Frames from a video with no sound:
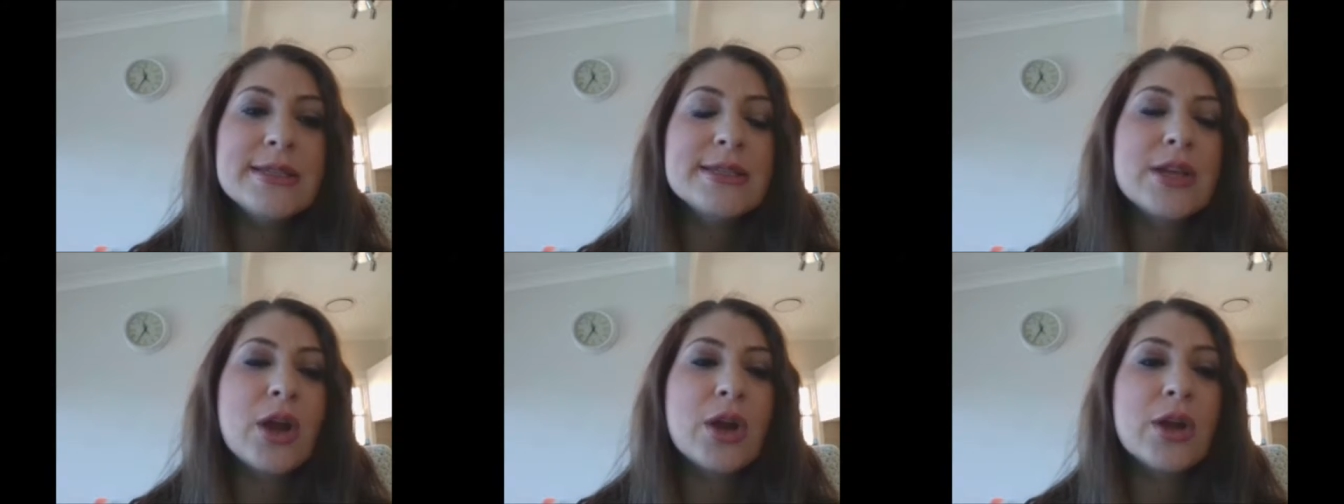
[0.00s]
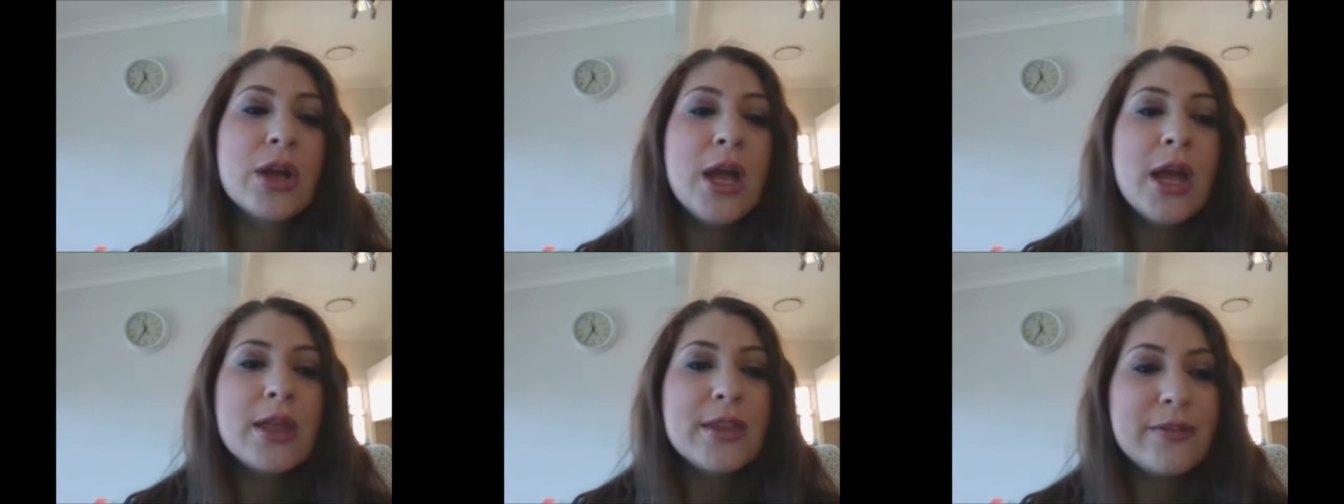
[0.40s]
So
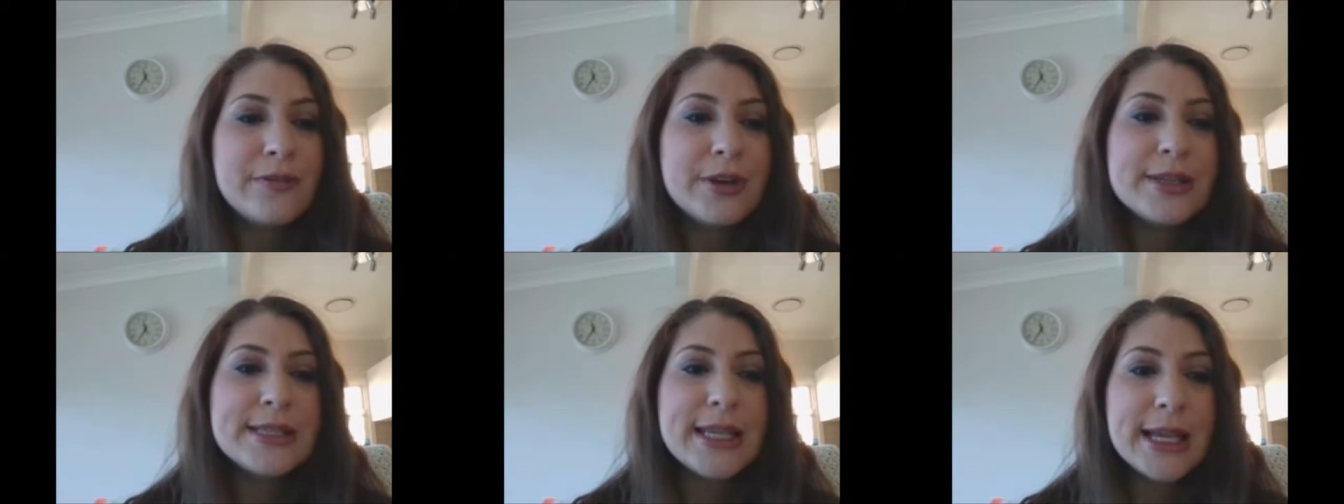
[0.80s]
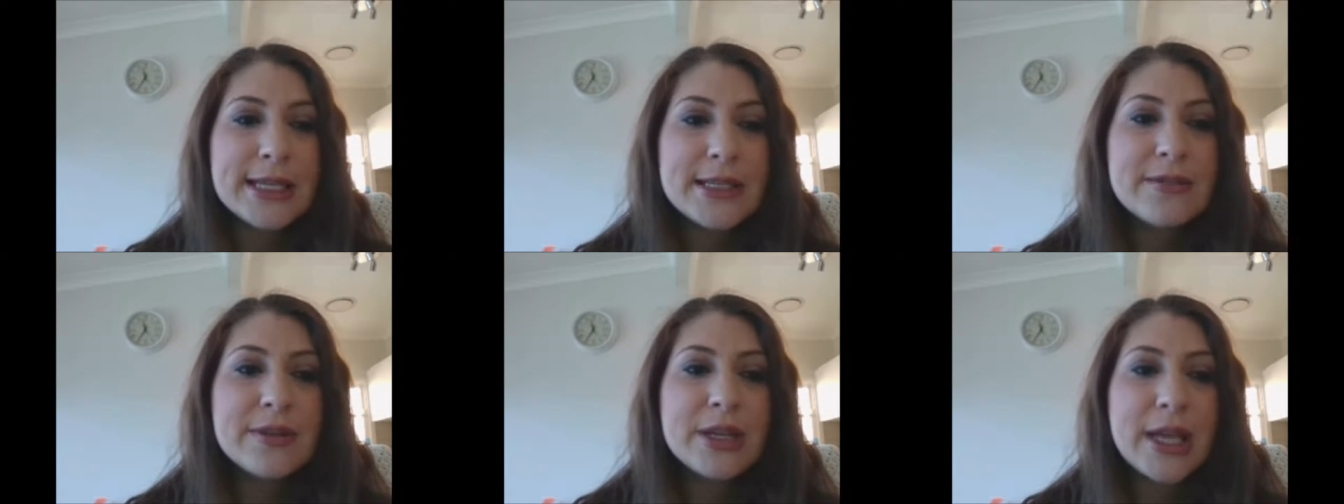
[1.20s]
the first
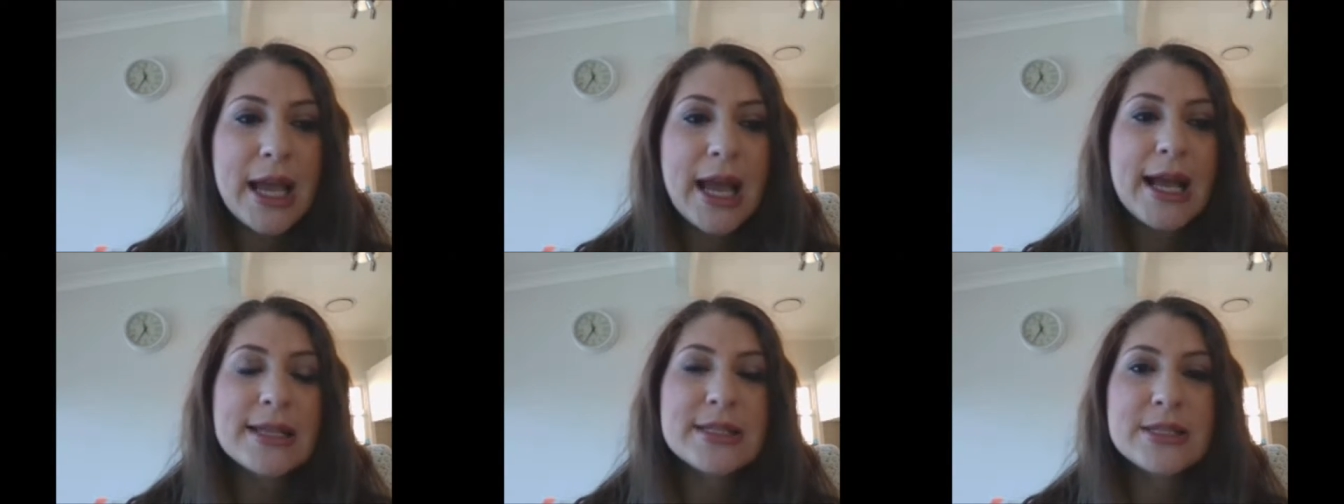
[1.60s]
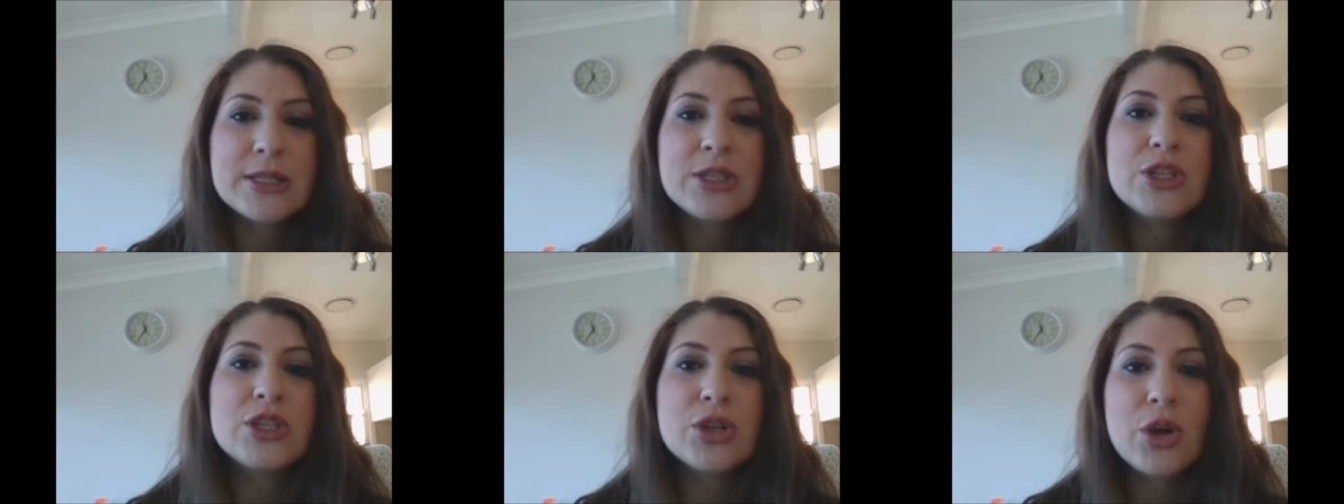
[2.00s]
activity
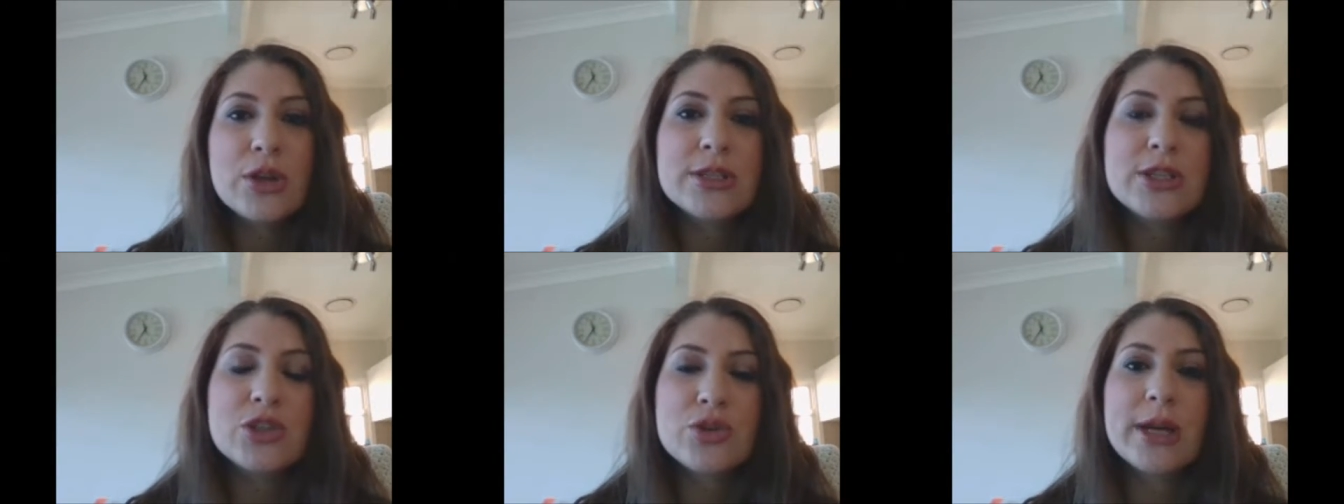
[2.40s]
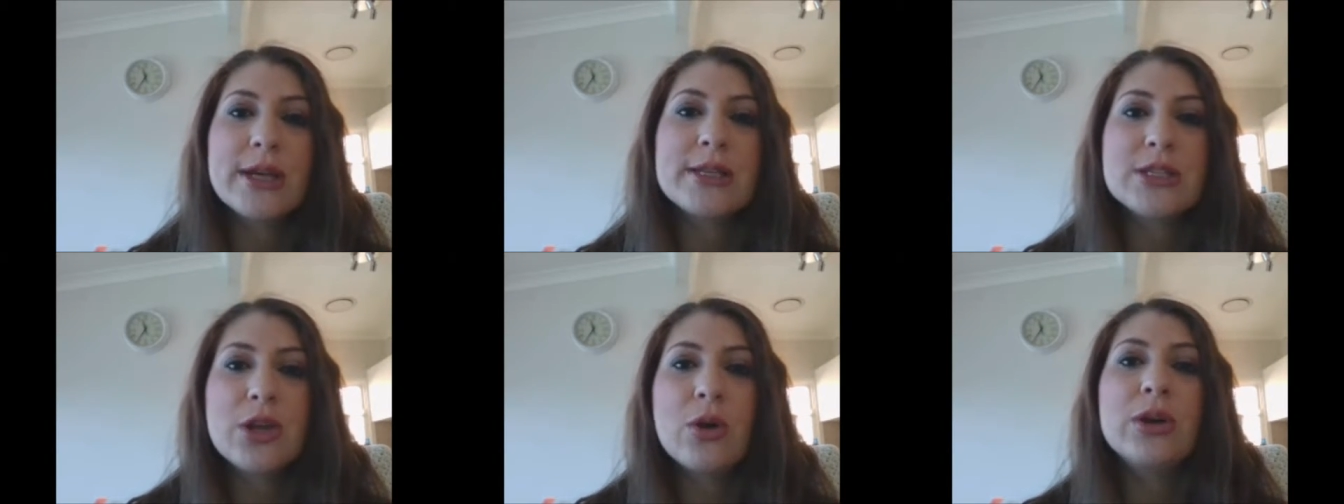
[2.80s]
asks you to
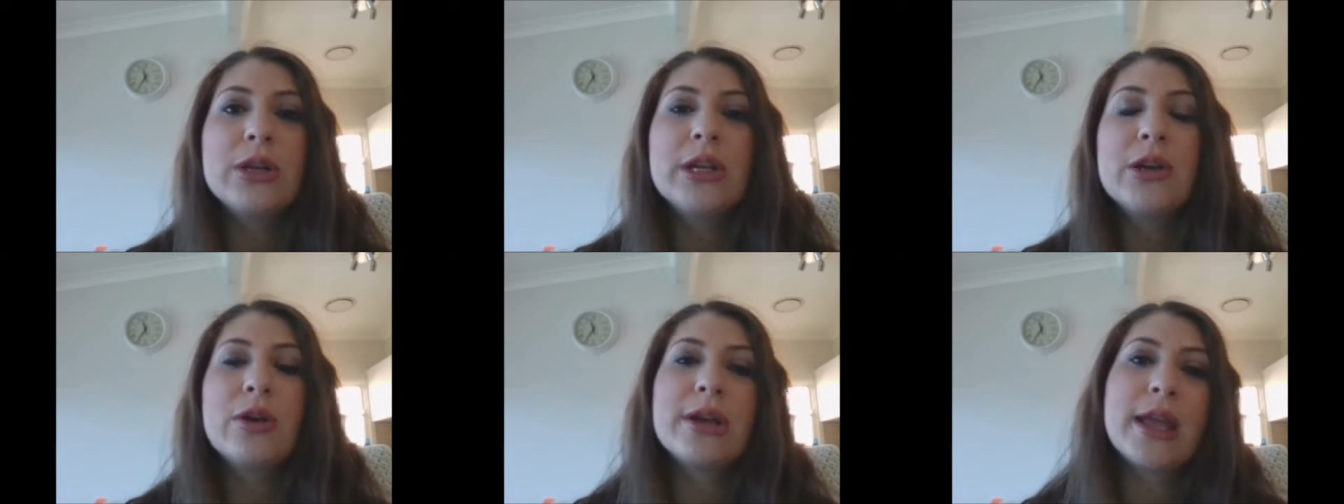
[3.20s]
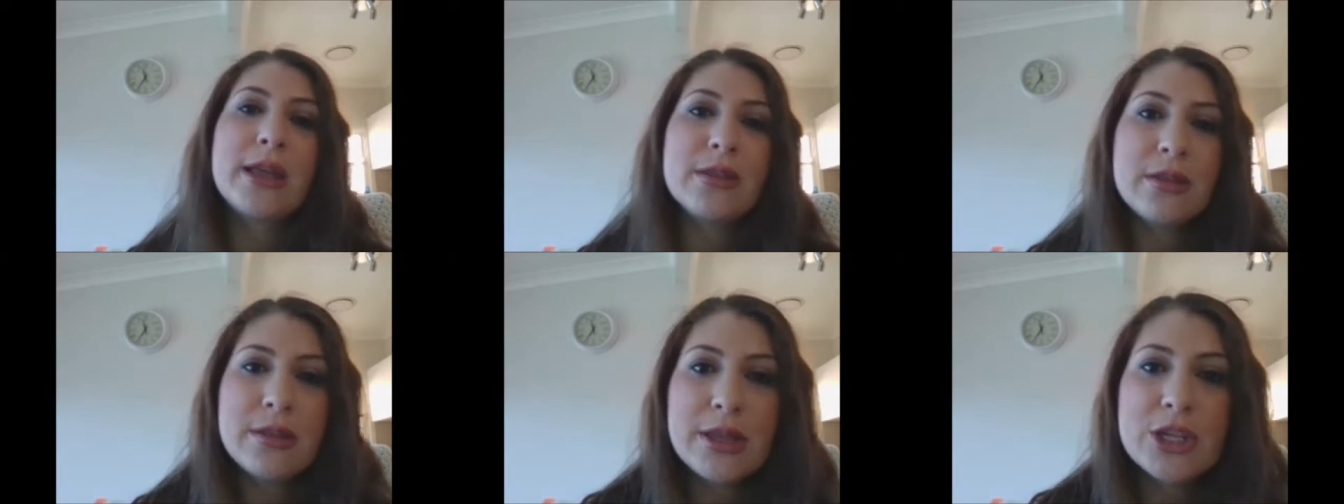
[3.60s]
concentrate solely on
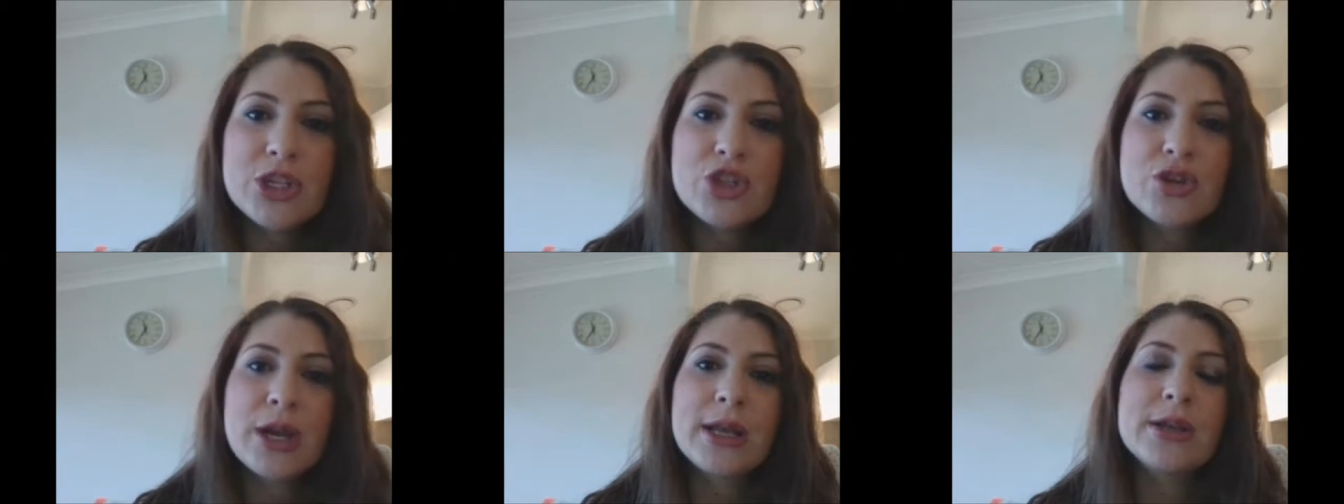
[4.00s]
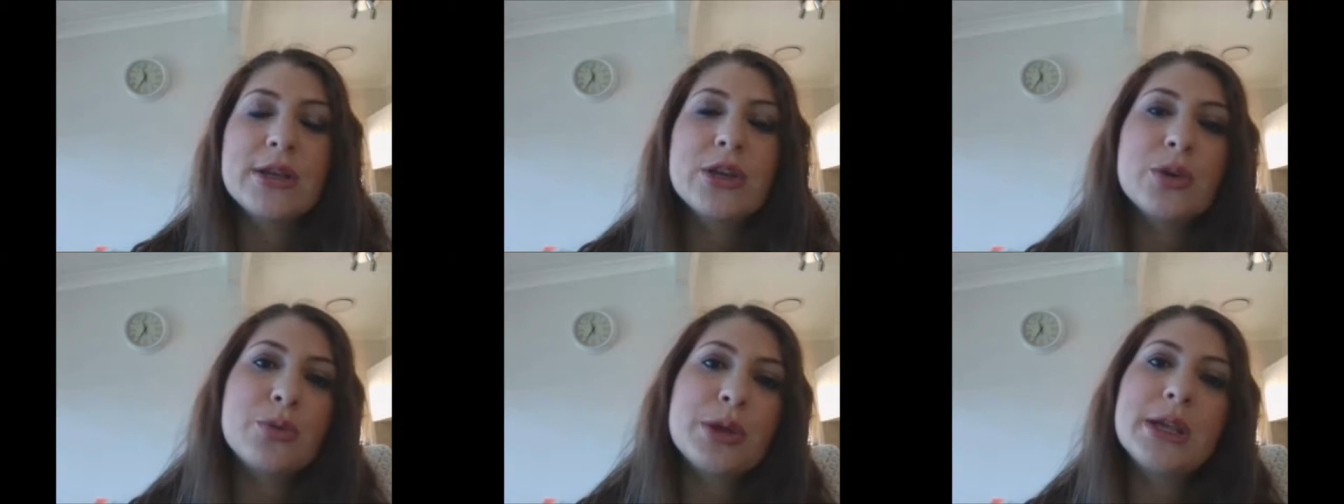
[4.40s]
either the
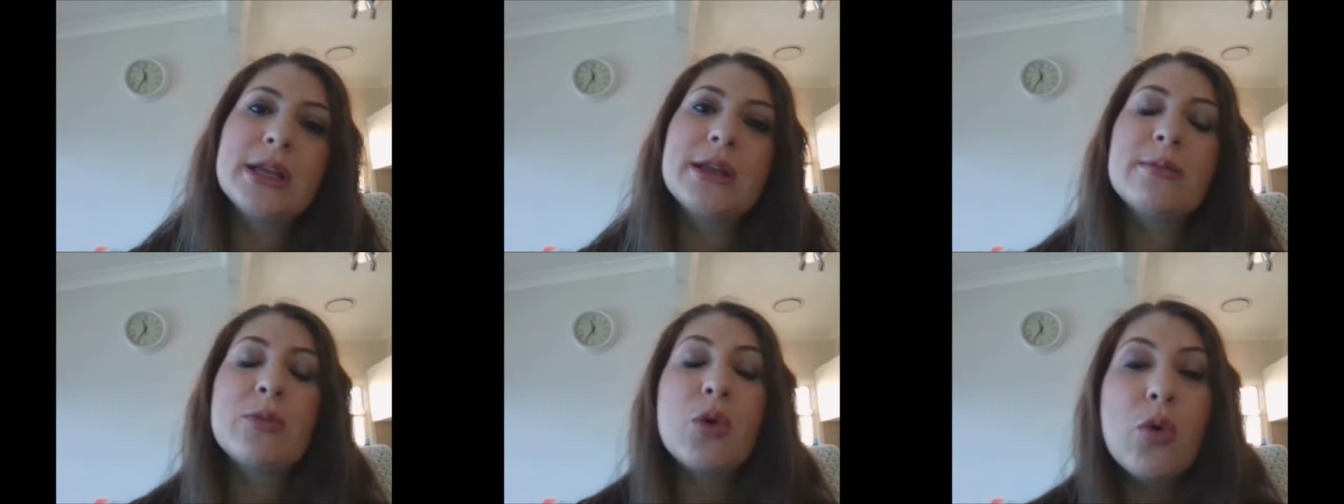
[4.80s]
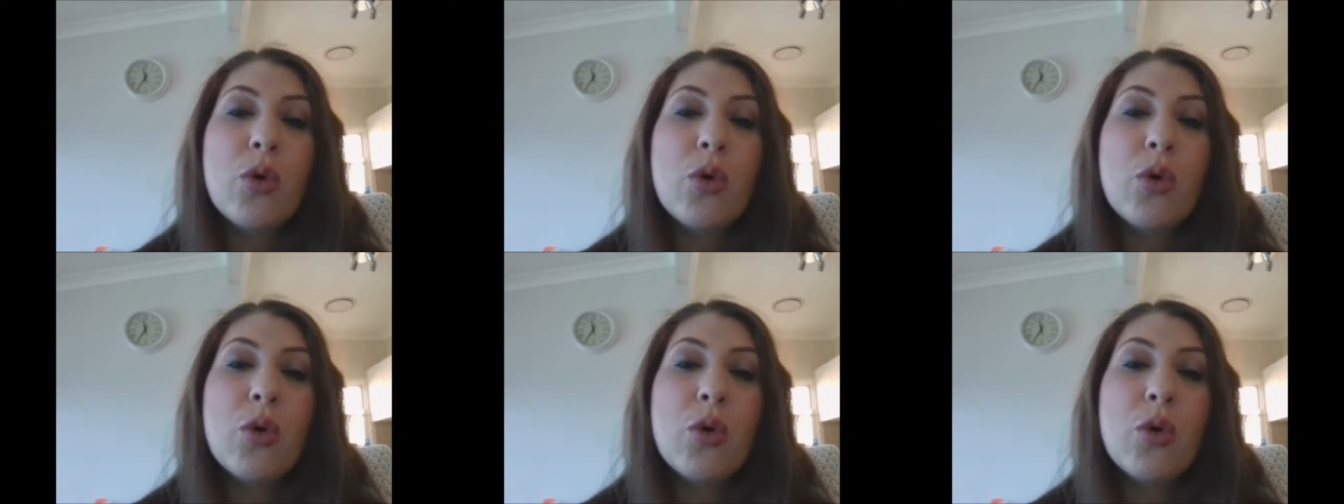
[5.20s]
Australian curriculum